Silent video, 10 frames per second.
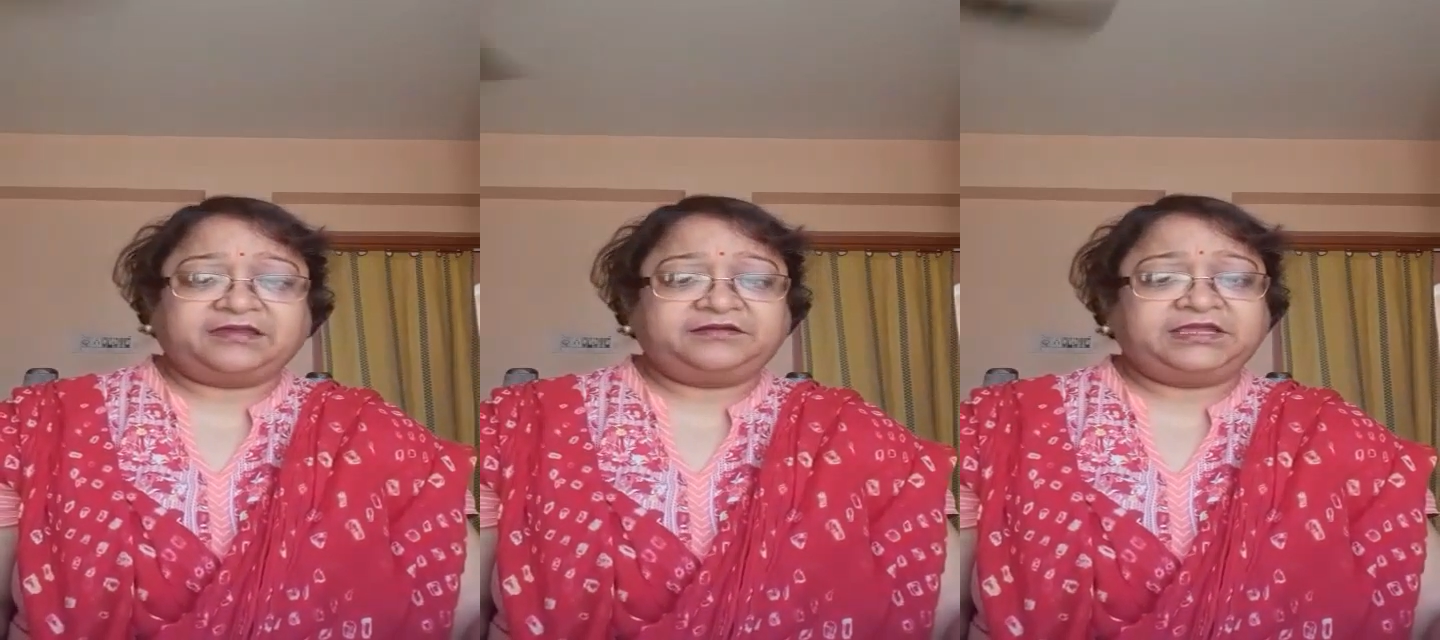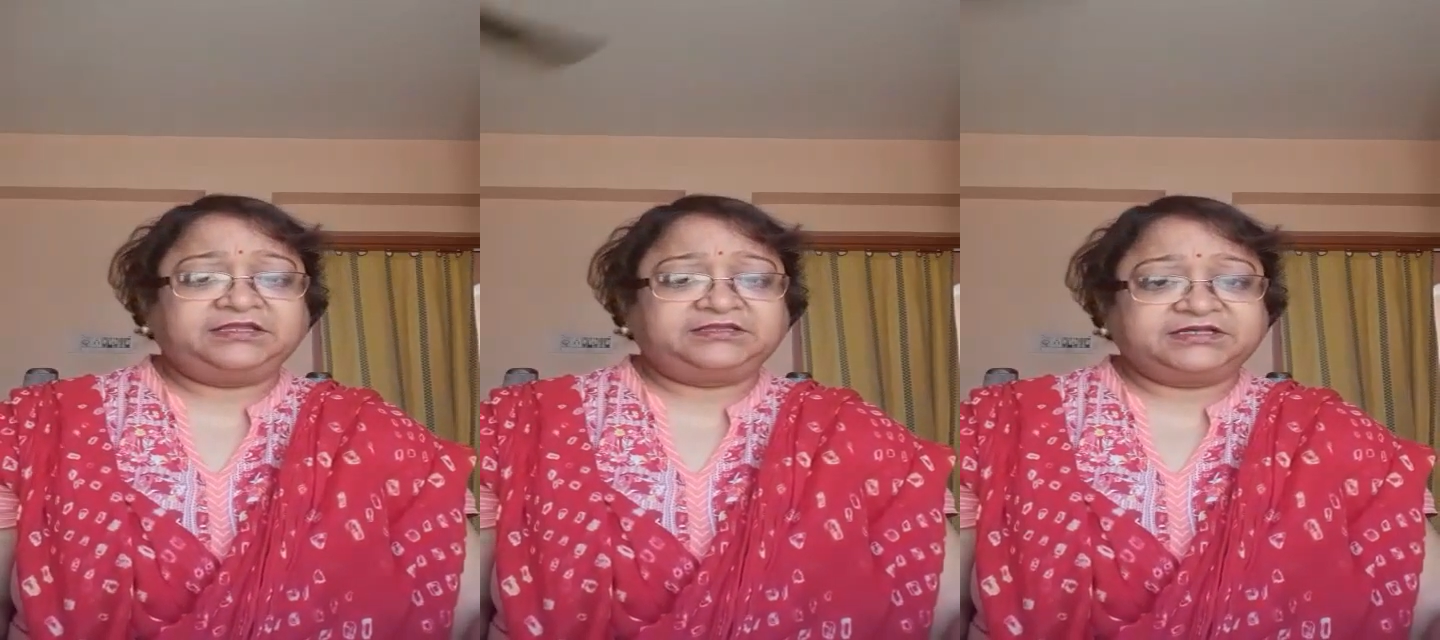
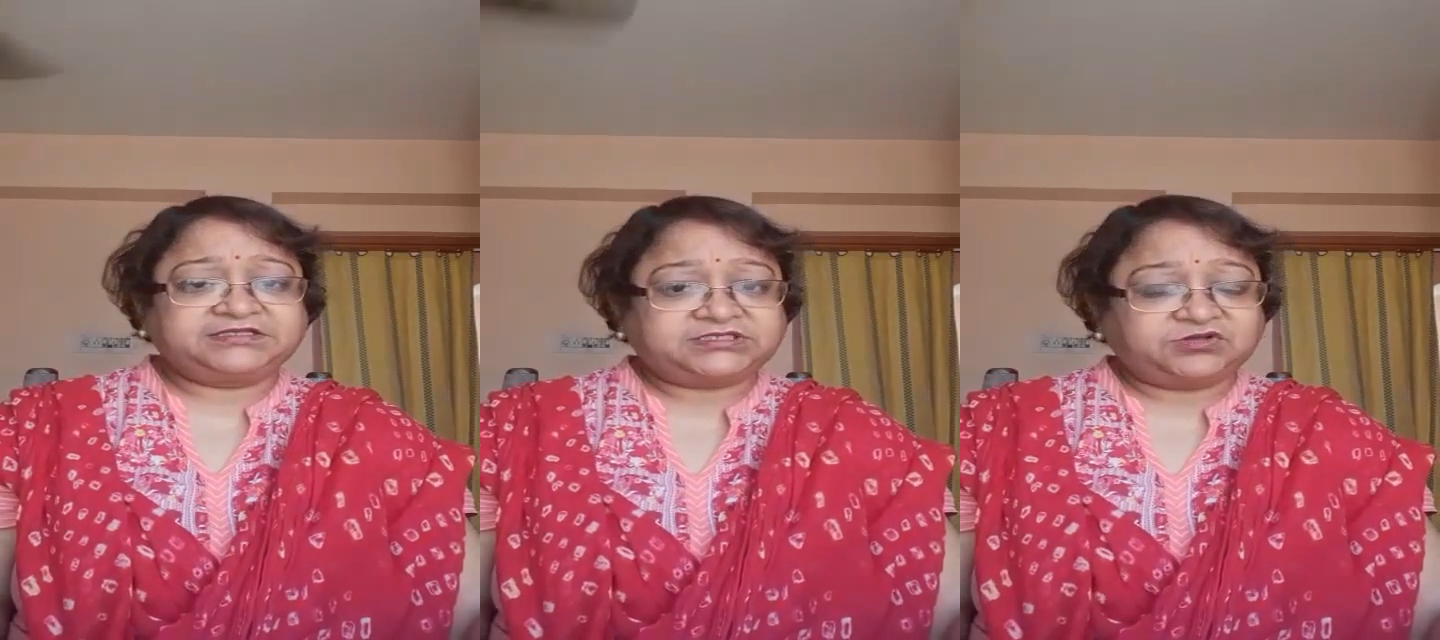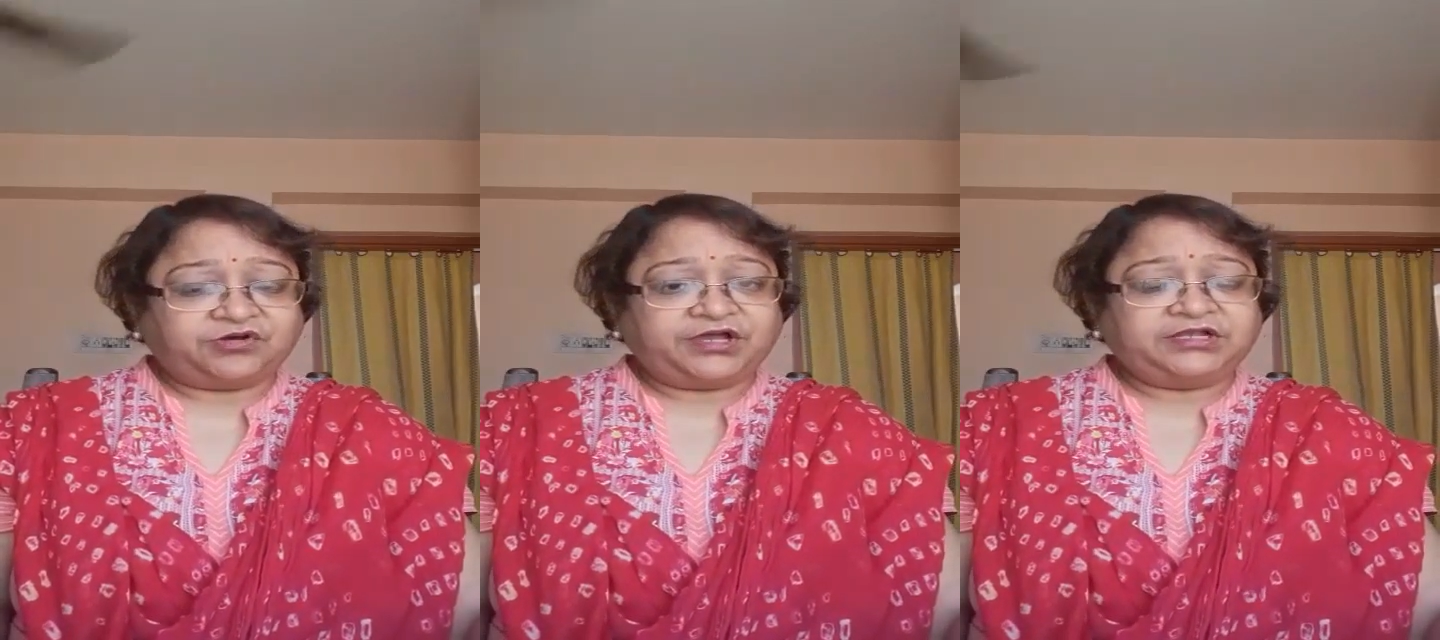from
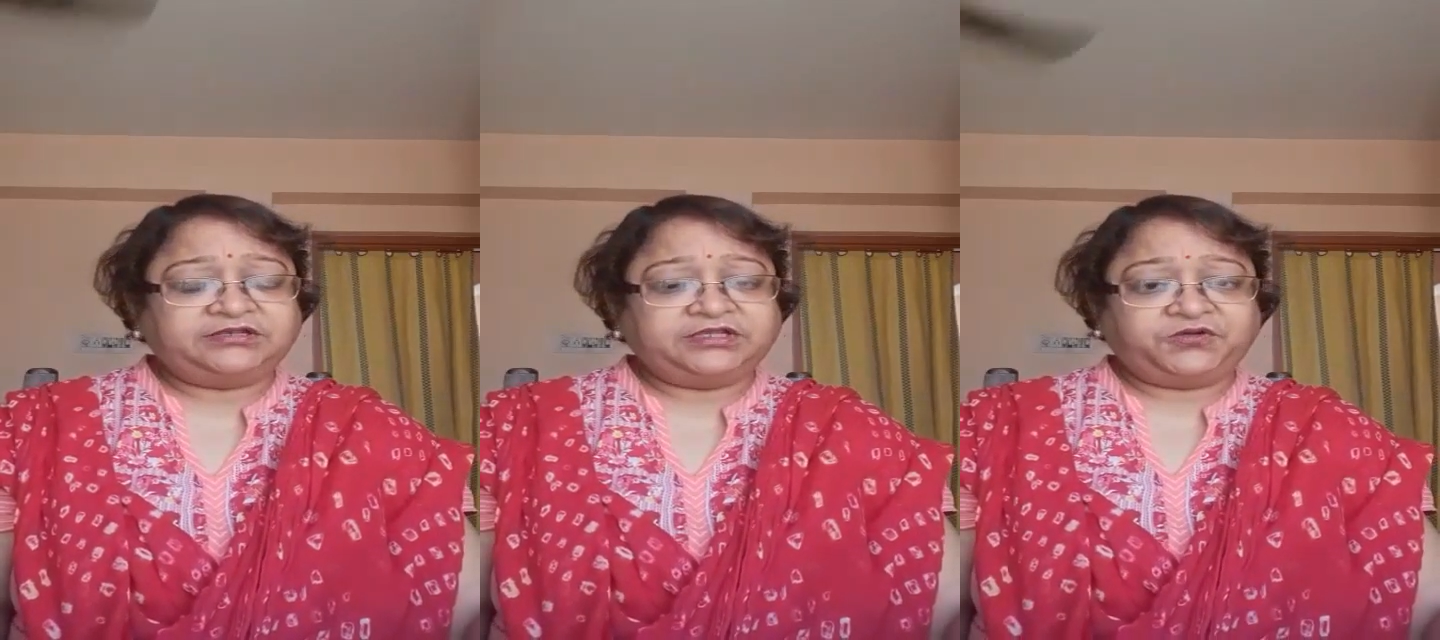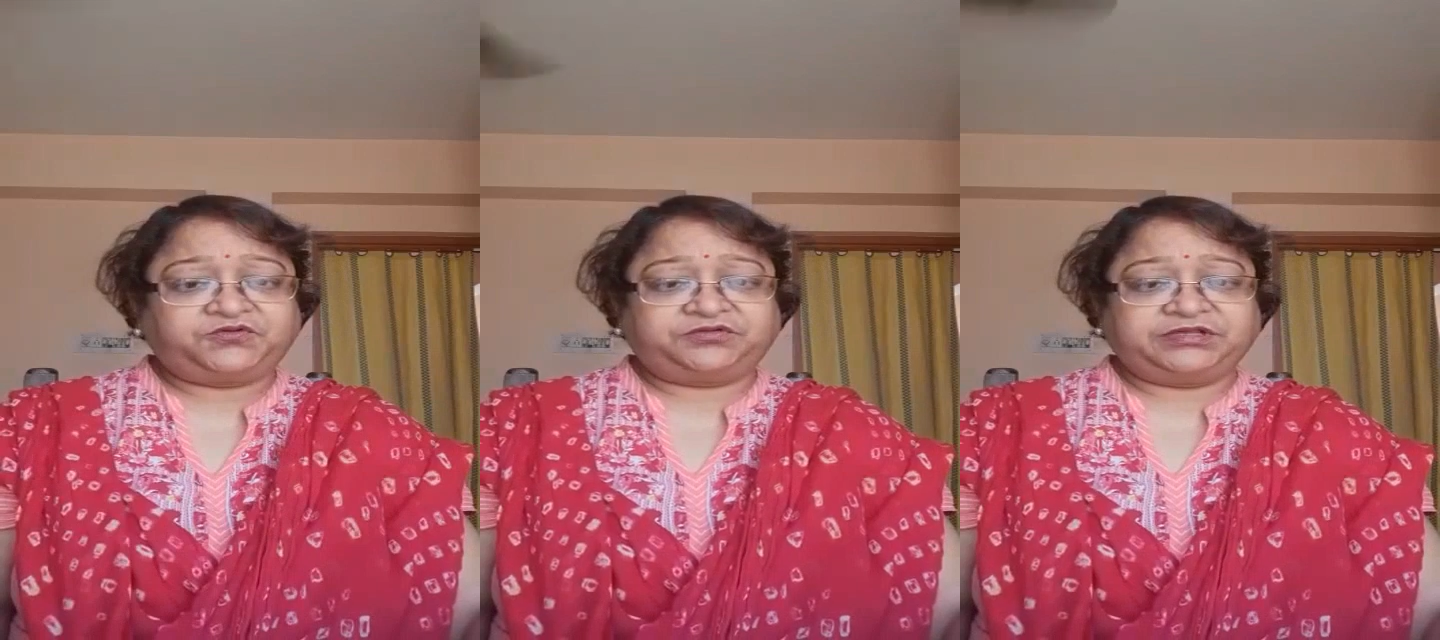the
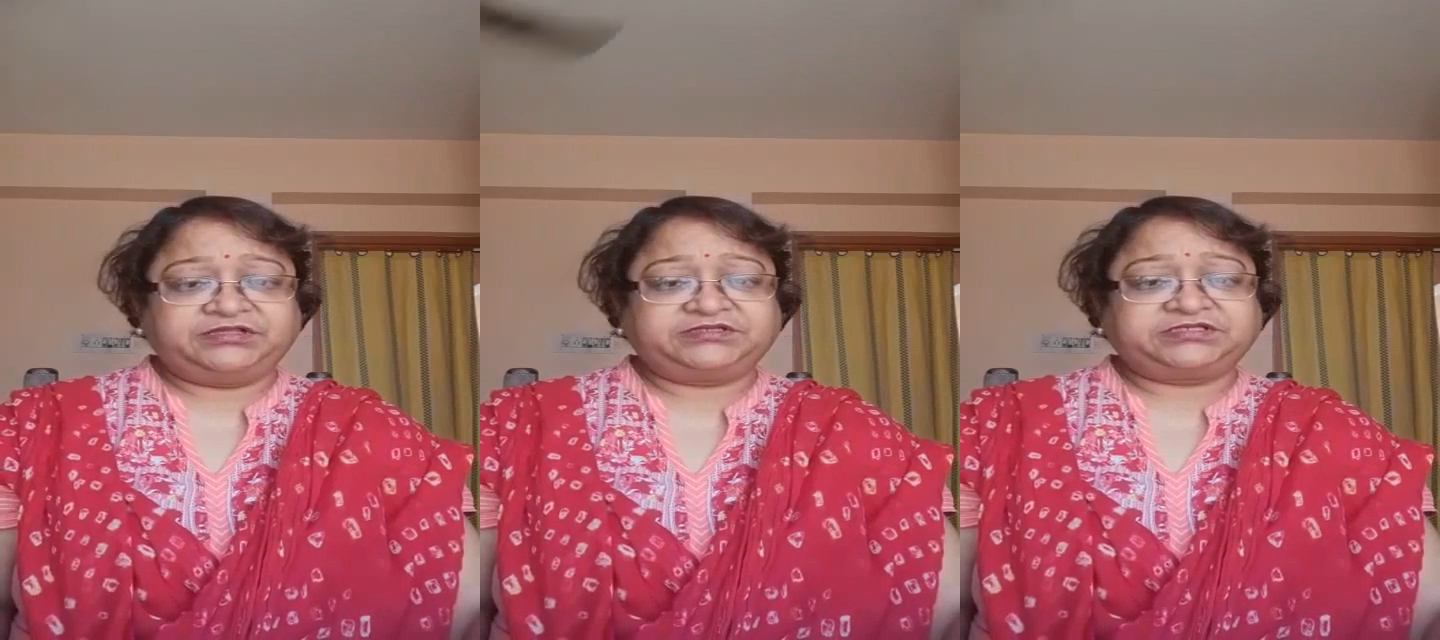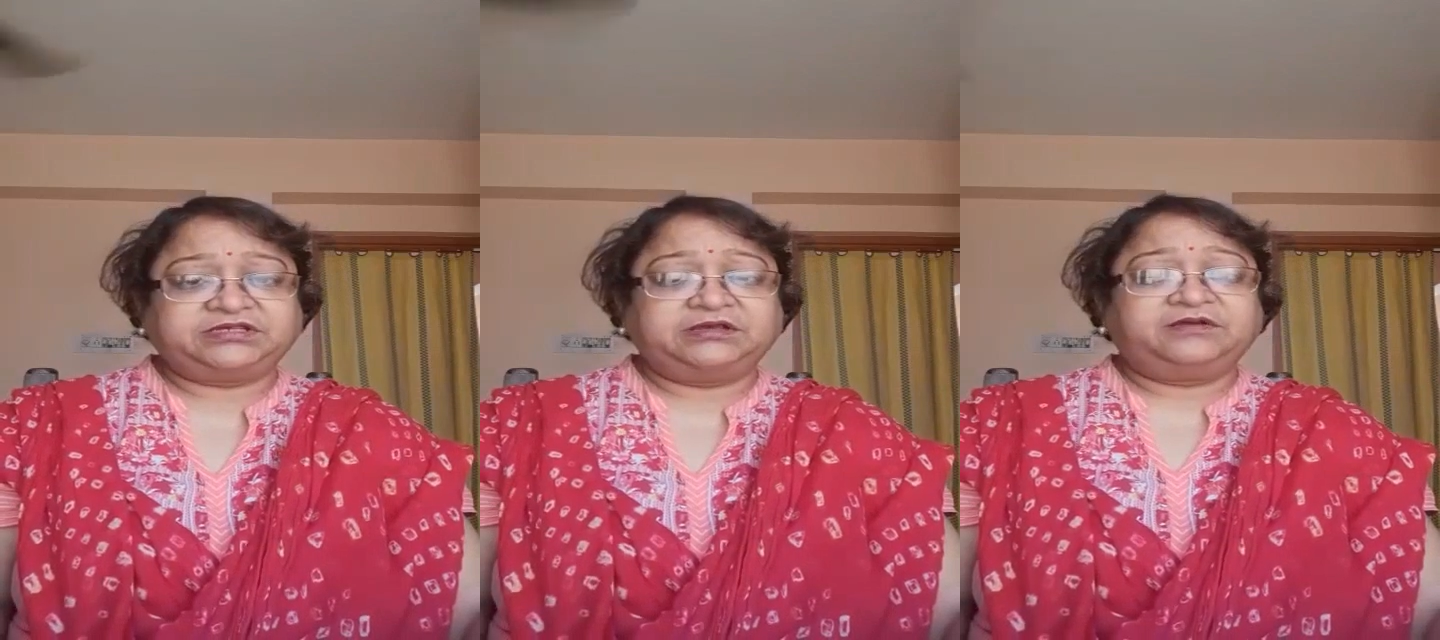topsoil